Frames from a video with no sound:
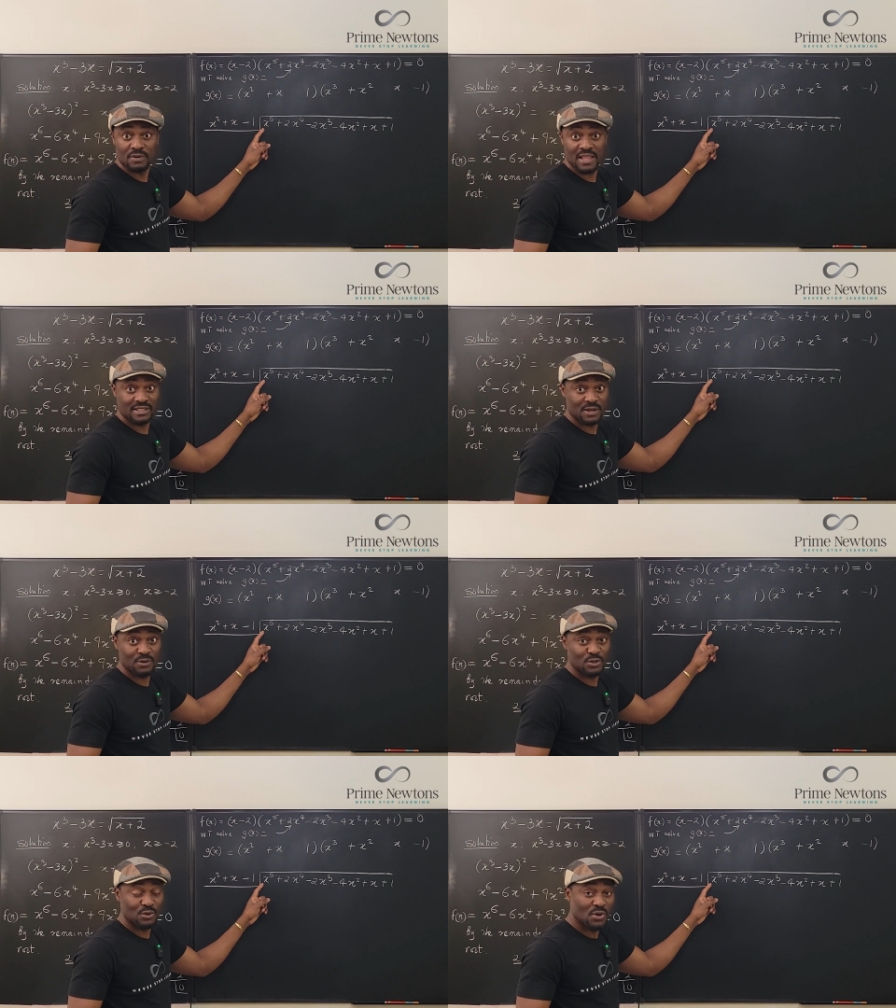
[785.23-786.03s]
well, that's how
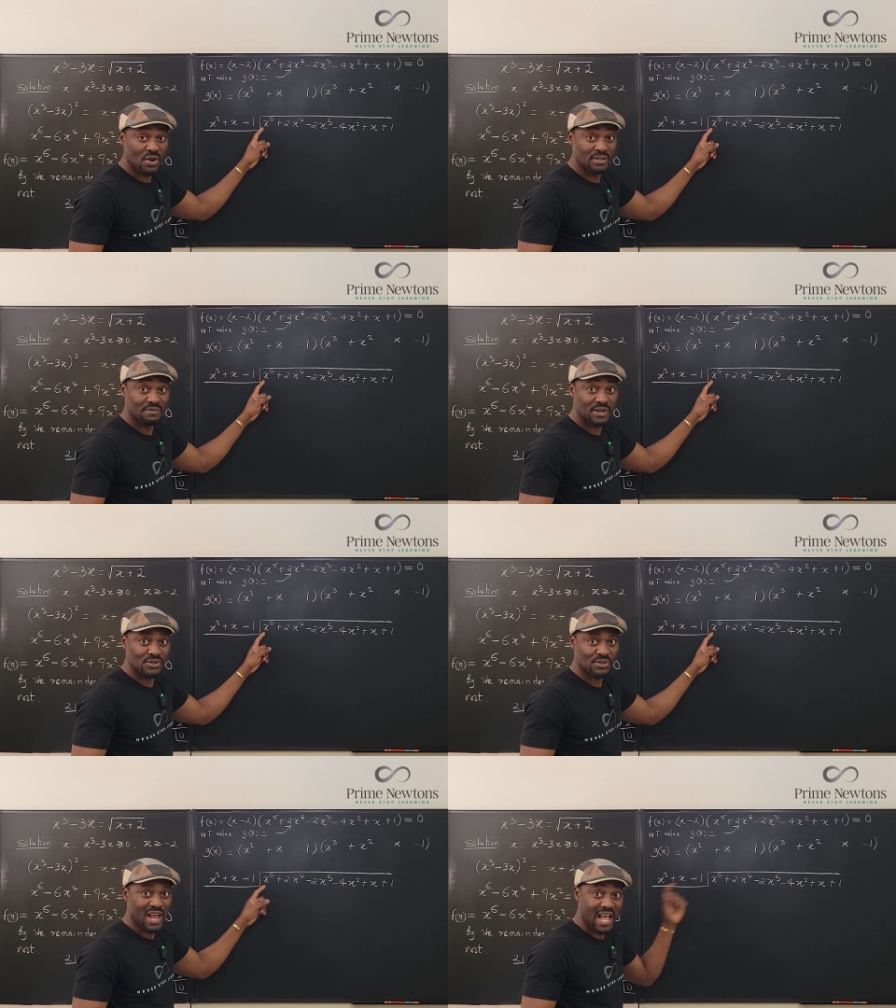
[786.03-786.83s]
you do long
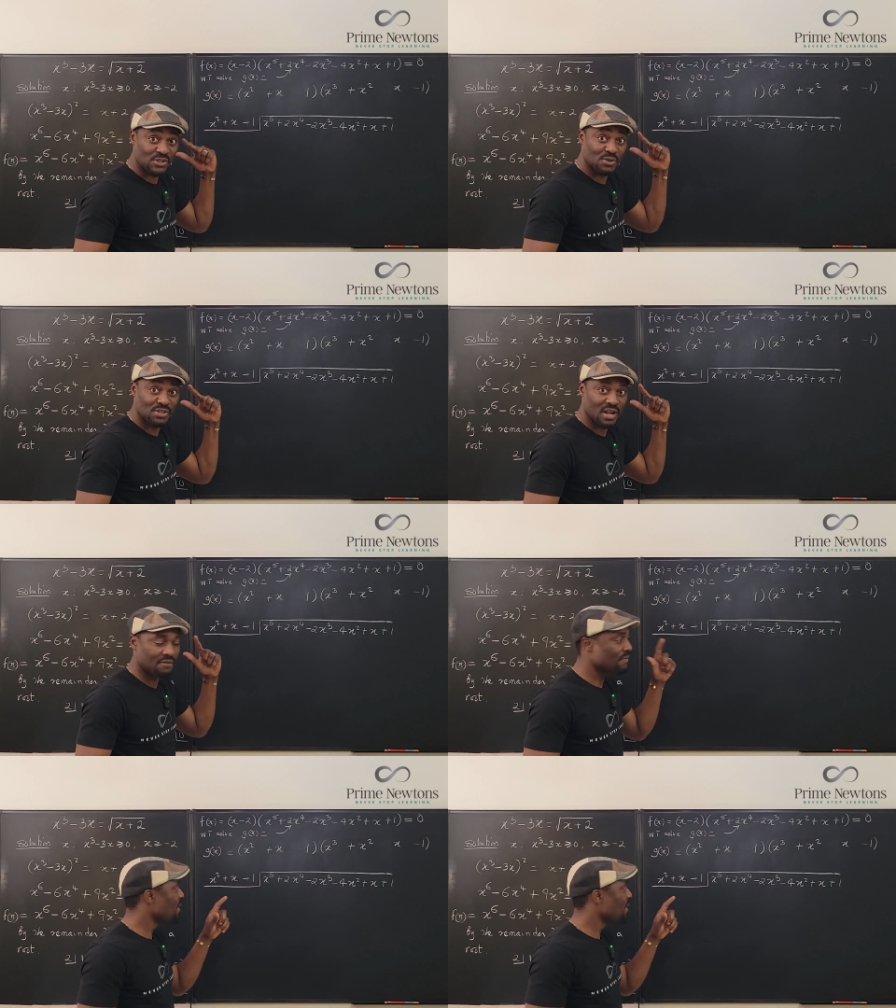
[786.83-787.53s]
division. Ask yourself,